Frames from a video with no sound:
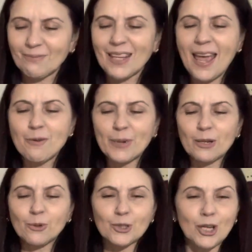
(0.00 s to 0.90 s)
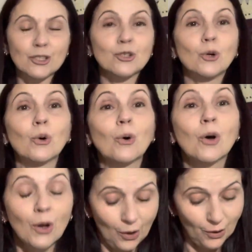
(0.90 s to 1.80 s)
And we also saw
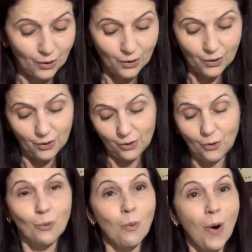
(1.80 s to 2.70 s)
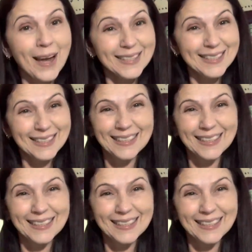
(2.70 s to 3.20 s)
white.